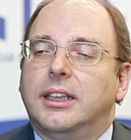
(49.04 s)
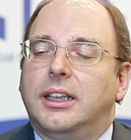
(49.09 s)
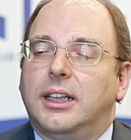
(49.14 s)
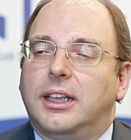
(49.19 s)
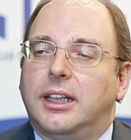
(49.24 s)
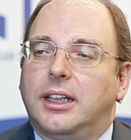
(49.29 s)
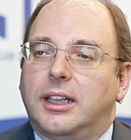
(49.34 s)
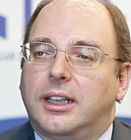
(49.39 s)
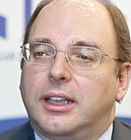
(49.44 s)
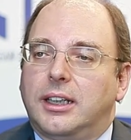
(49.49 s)

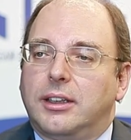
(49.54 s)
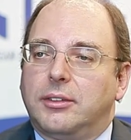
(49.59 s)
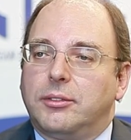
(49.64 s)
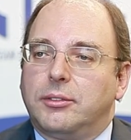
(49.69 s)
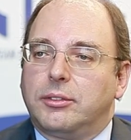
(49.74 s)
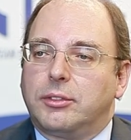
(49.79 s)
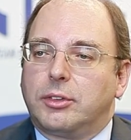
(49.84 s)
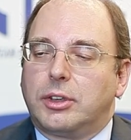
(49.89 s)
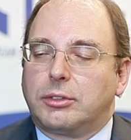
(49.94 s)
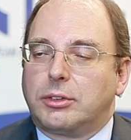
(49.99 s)

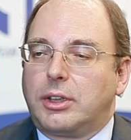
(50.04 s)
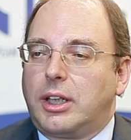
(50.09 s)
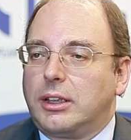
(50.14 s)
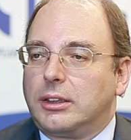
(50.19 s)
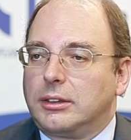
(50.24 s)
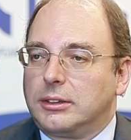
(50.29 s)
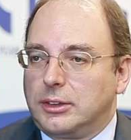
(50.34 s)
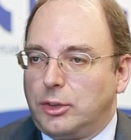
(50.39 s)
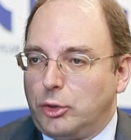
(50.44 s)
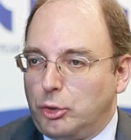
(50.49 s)
um,
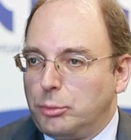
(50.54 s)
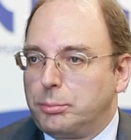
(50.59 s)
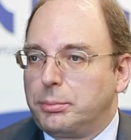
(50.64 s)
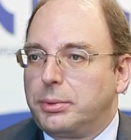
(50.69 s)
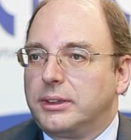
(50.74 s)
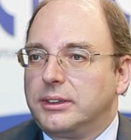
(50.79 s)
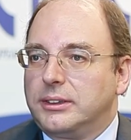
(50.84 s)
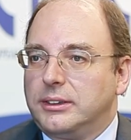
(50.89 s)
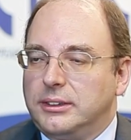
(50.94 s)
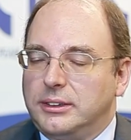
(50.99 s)
around
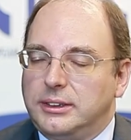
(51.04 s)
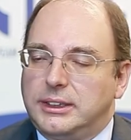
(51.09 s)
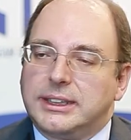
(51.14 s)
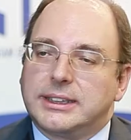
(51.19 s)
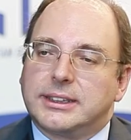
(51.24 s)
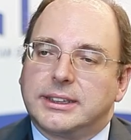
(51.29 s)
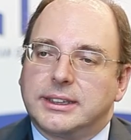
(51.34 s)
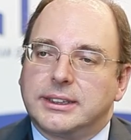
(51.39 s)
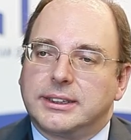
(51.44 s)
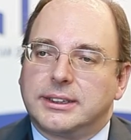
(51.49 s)
open
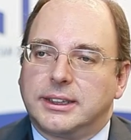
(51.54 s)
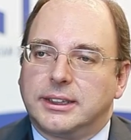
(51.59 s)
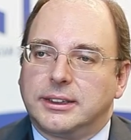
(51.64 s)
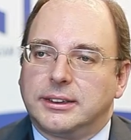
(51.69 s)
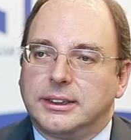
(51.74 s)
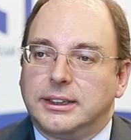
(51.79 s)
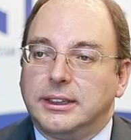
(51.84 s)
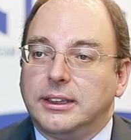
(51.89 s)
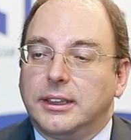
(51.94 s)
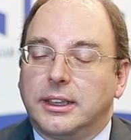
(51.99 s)
distance
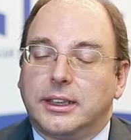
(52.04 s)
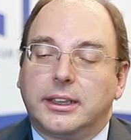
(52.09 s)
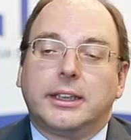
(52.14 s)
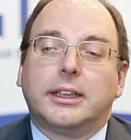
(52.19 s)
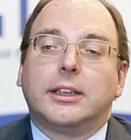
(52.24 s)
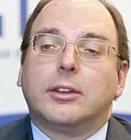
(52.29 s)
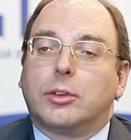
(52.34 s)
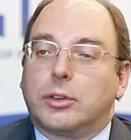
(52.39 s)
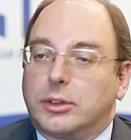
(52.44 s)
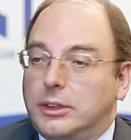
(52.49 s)
and
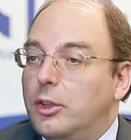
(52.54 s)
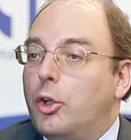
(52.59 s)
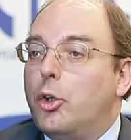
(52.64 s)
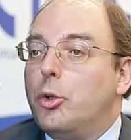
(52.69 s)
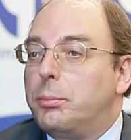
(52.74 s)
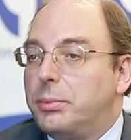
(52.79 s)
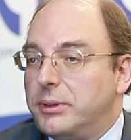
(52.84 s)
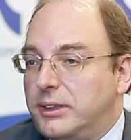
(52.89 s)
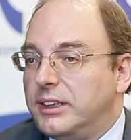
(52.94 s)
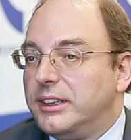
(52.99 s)
e-learning or
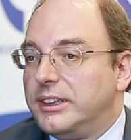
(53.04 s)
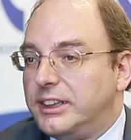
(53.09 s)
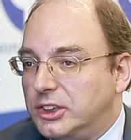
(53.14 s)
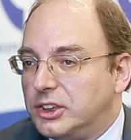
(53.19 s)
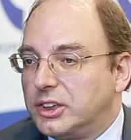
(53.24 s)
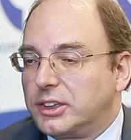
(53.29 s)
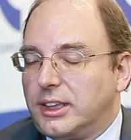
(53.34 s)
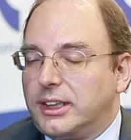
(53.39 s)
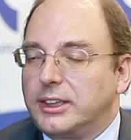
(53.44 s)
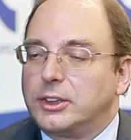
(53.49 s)
open and
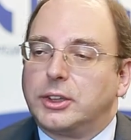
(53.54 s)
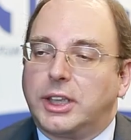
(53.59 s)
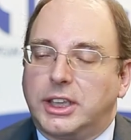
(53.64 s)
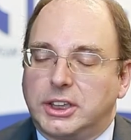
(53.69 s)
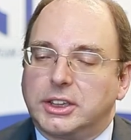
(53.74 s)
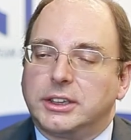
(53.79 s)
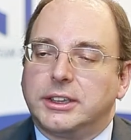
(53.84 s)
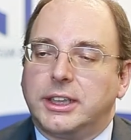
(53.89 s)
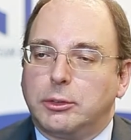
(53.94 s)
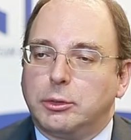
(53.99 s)
digital
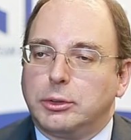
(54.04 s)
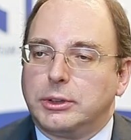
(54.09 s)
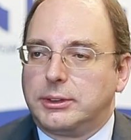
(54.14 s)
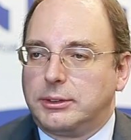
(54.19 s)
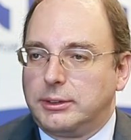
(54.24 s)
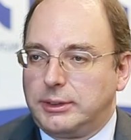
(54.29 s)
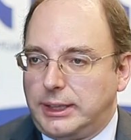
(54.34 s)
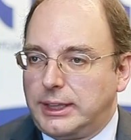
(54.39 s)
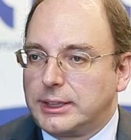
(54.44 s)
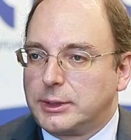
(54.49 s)
education would,
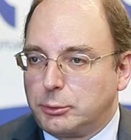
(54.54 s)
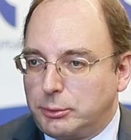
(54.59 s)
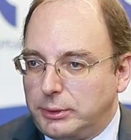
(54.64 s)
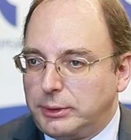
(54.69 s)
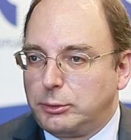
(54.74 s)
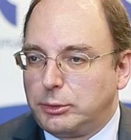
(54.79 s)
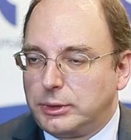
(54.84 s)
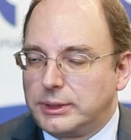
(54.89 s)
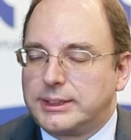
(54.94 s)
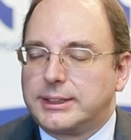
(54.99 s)
as we
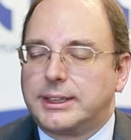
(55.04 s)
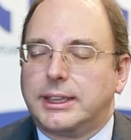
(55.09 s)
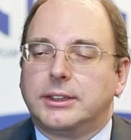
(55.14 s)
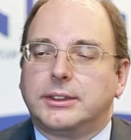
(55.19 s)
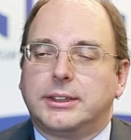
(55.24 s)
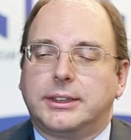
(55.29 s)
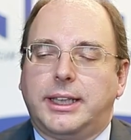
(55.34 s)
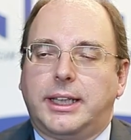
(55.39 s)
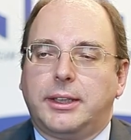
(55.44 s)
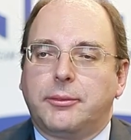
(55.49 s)
would say
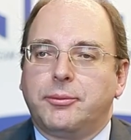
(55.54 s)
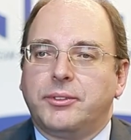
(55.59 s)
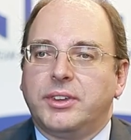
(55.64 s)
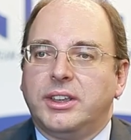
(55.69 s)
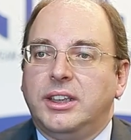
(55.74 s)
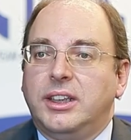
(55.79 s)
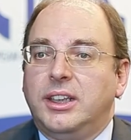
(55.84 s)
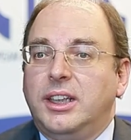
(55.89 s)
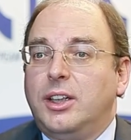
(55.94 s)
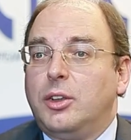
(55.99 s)
today.
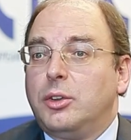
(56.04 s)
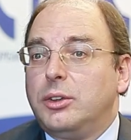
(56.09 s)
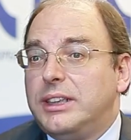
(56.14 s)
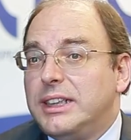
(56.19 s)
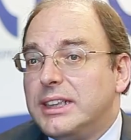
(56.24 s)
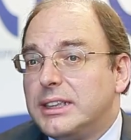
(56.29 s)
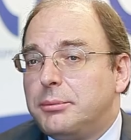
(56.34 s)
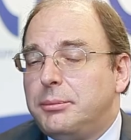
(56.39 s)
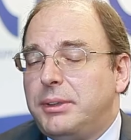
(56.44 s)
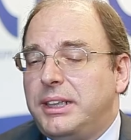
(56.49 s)

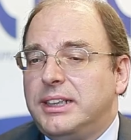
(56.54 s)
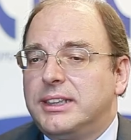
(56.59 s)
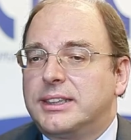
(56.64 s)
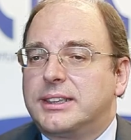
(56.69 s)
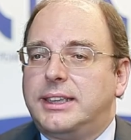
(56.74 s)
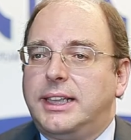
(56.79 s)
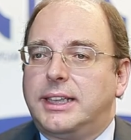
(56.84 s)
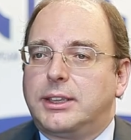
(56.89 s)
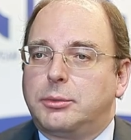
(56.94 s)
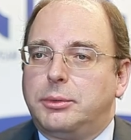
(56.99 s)
This means
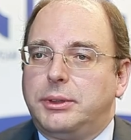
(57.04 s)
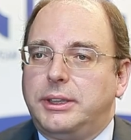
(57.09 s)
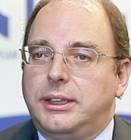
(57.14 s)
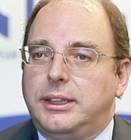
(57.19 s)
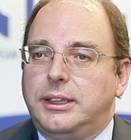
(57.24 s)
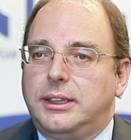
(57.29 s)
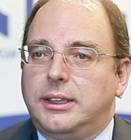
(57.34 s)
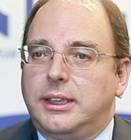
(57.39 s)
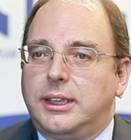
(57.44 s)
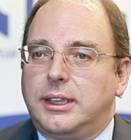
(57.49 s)
that
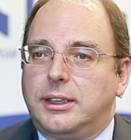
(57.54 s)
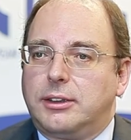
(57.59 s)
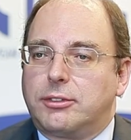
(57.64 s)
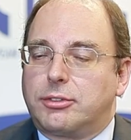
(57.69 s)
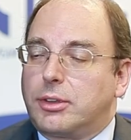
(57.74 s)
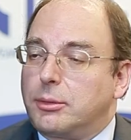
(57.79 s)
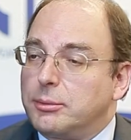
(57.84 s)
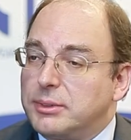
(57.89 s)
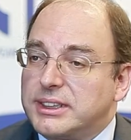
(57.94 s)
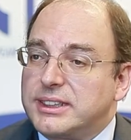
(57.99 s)
we, uh,
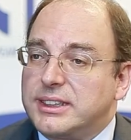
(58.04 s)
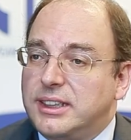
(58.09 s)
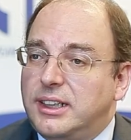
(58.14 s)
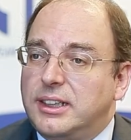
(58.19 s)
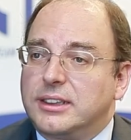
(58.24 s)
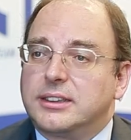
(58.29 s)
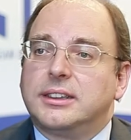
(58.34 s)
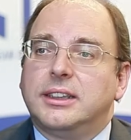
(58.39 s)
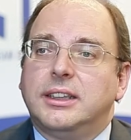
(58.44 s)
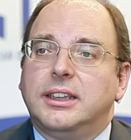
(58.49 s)
from the
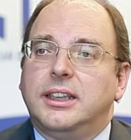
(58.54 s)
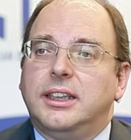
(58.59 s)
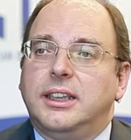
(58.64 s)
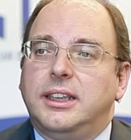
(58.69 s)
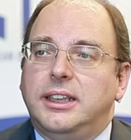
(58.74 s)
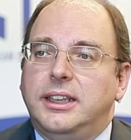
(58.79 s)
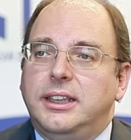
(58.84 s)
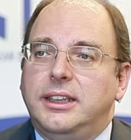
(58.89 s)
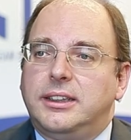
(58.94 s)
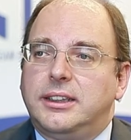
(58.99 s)
start,
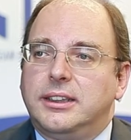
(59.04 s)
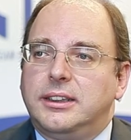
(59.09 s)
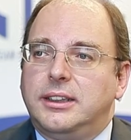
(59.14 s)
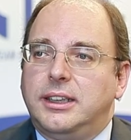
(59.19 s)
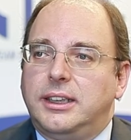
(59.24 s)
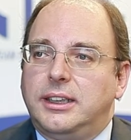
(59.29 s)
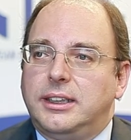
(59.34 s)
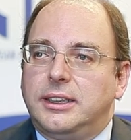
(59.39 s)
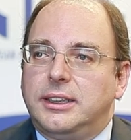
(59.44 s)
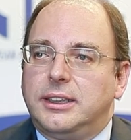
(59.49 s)
Eden
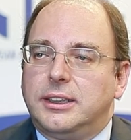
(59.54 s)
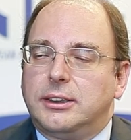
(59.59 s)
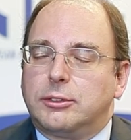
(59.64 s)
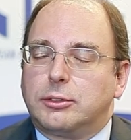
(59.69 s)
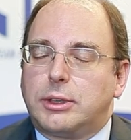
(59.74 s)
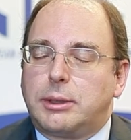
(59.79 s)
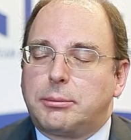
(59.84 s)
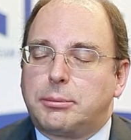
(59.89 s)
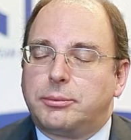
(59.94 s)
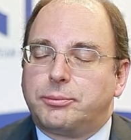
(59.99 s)

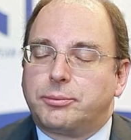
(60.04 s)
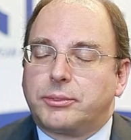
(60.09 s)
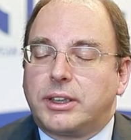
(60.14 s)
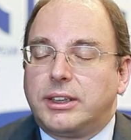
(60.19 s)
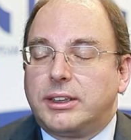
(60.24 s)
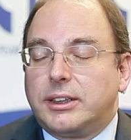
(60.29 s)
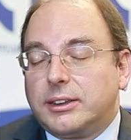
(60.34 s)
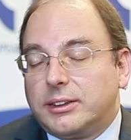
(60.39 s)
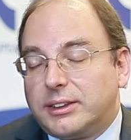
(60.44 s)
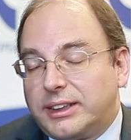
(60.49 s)
uh,
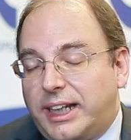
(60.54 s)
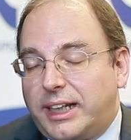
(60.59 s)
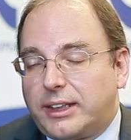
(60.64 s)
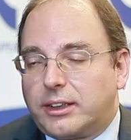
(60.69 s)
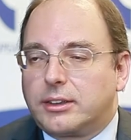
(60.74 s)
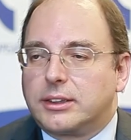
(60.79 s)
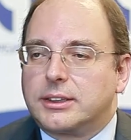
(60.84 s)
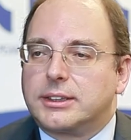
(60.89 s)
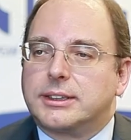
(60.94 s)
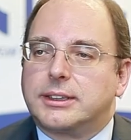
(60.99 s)

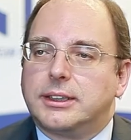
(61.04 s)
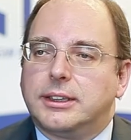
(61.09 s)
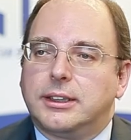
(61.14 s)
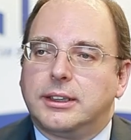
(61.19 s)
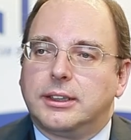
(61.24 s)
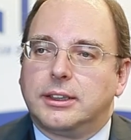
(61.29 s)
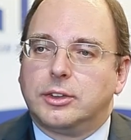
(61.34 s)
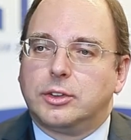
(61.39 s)
gathers uh,